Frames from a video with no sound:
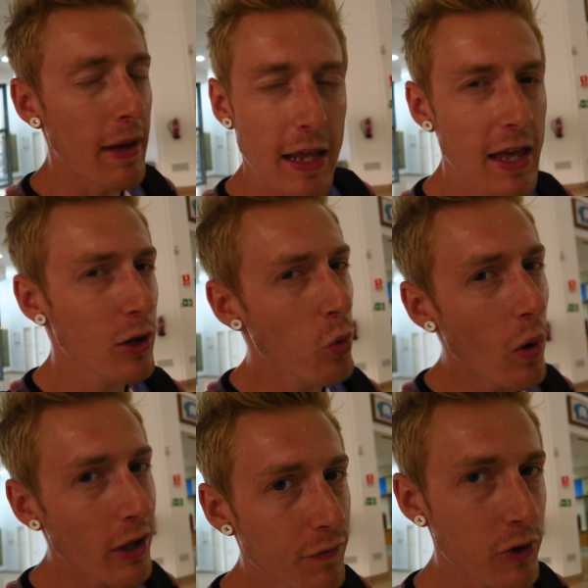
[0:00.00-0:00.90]
made it here
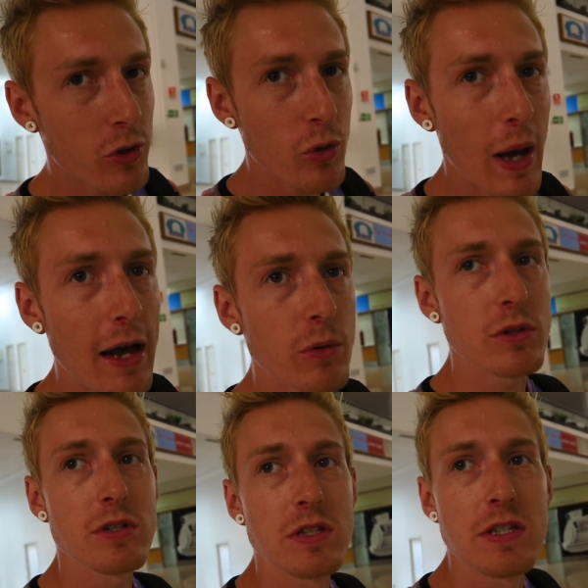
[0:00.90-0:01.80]
quite a few
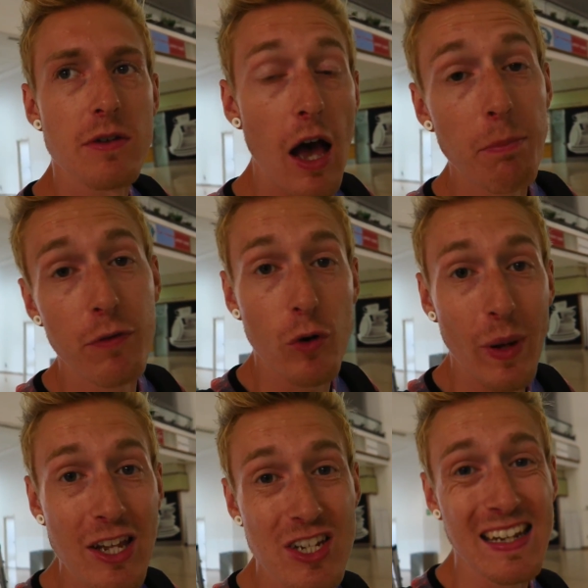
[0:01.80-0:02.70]
hours before
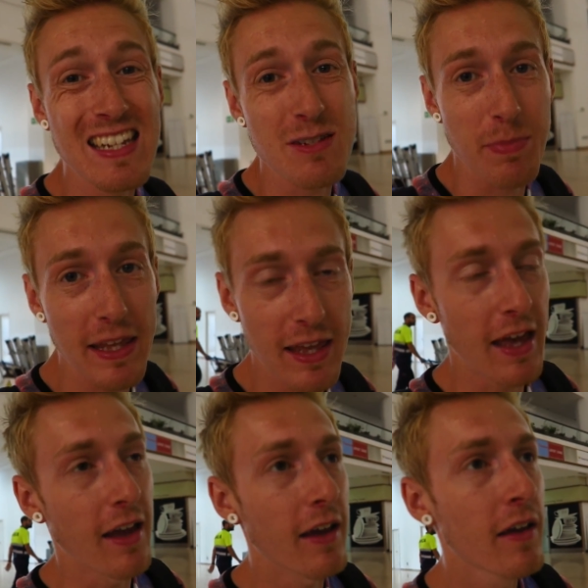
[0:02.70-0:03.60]
we actually need to be
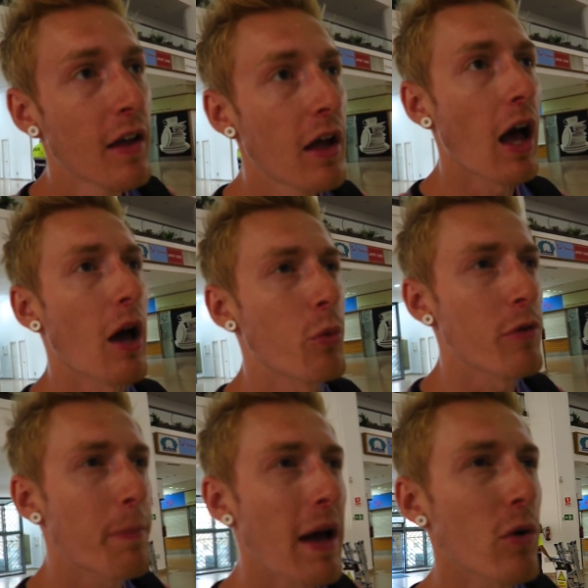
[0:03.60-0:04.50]
here.
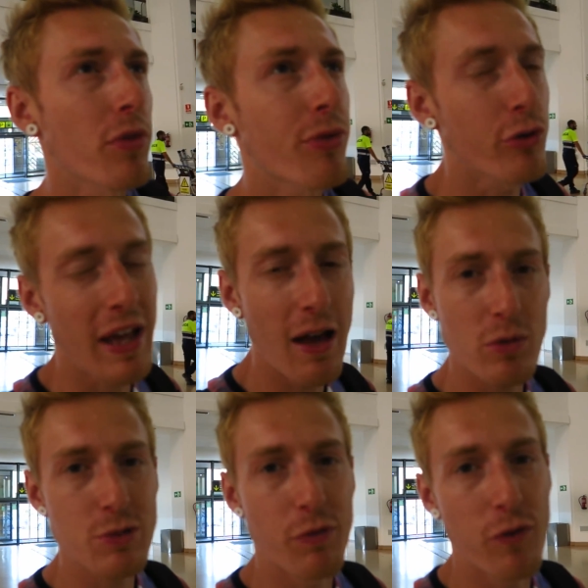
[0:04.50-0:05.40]
We're about 3
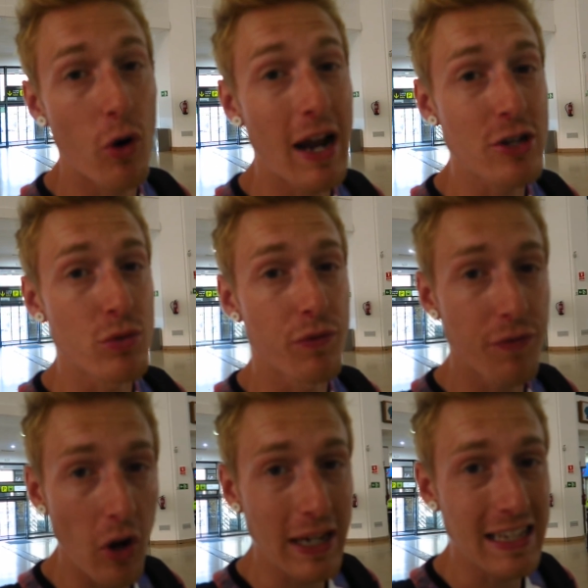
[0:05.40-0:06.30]
hours before our actual
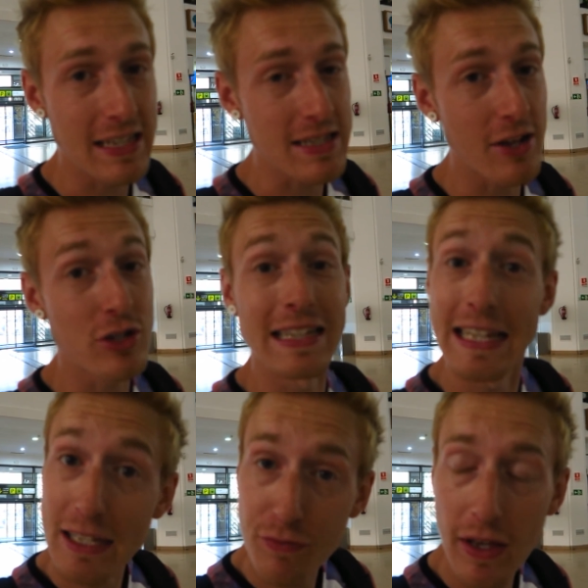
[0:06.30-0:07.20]
flight is actually
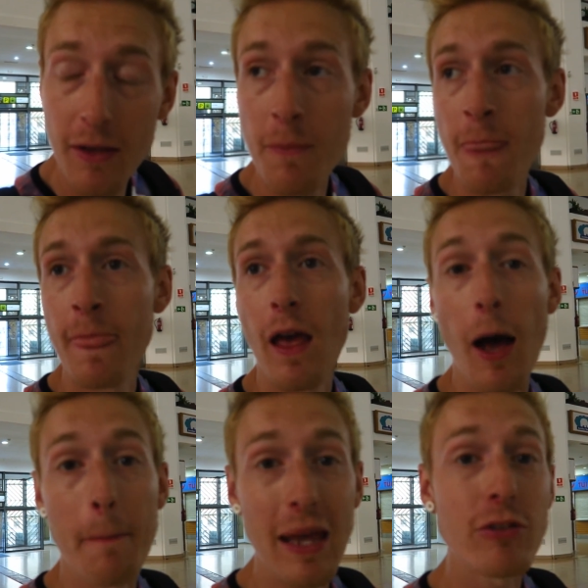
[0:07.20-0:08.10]
leaving.
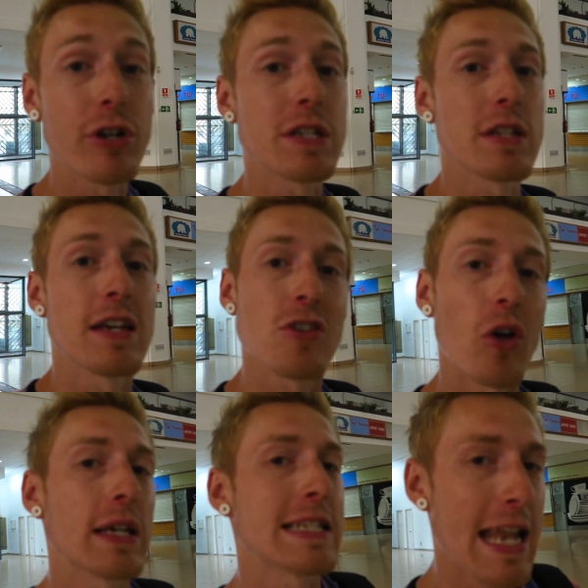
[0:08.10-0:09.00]
Main reason is
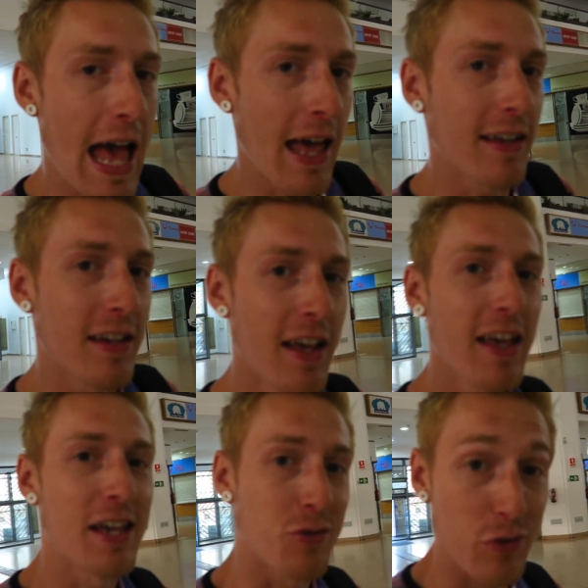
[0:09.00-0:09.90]
Holly's nan
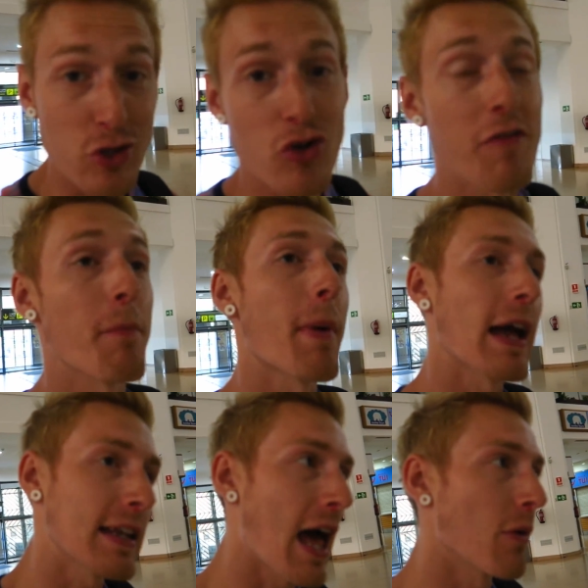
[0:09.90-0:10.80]
is obviously driving
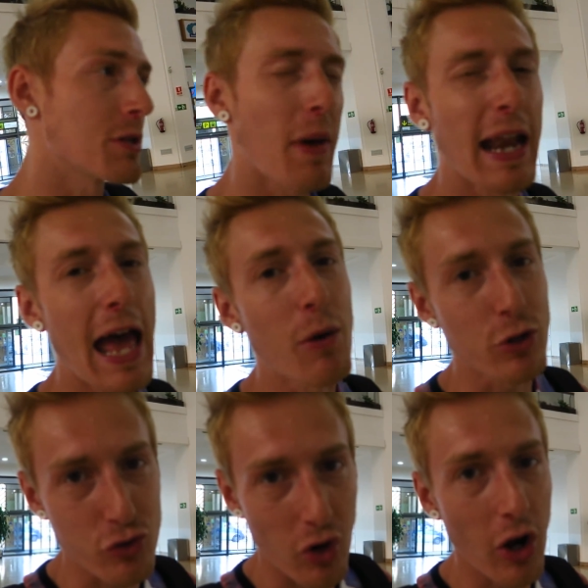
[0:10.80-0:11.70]
back now, and it's about an
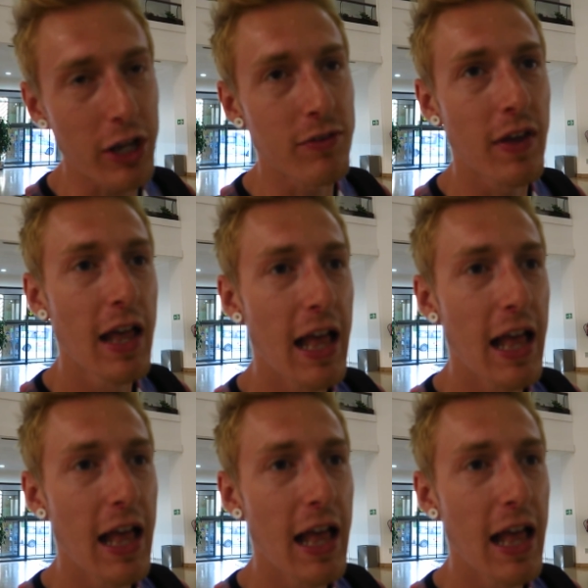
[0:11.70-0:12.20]
hour drive,